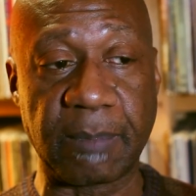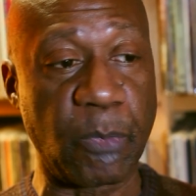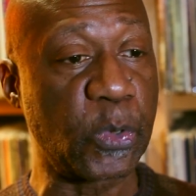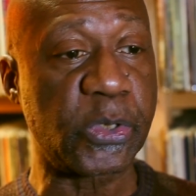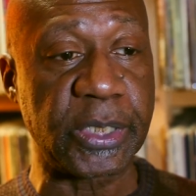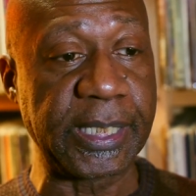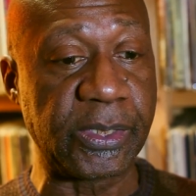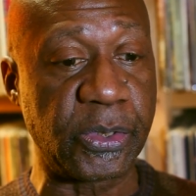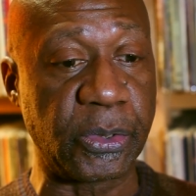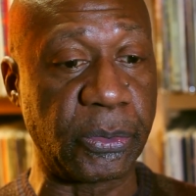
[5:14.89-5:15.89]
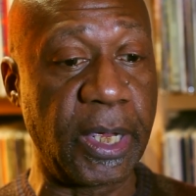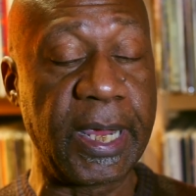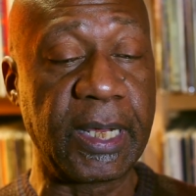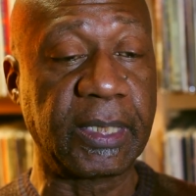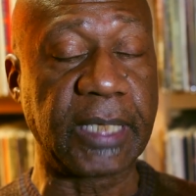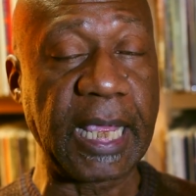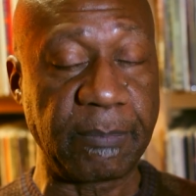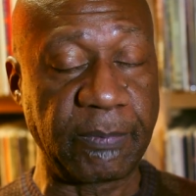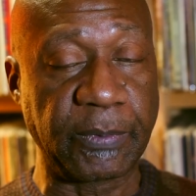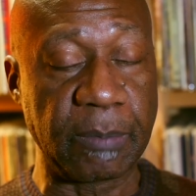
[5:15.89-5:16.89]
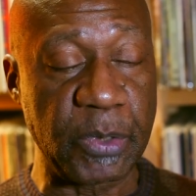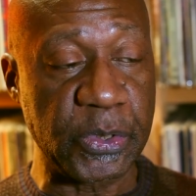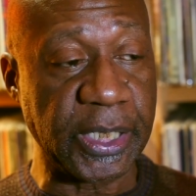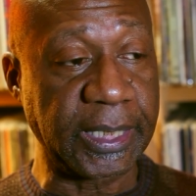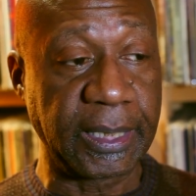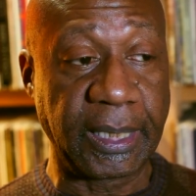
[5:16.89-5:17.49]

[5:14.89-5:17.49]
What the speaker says: and mostly to thank me for the music.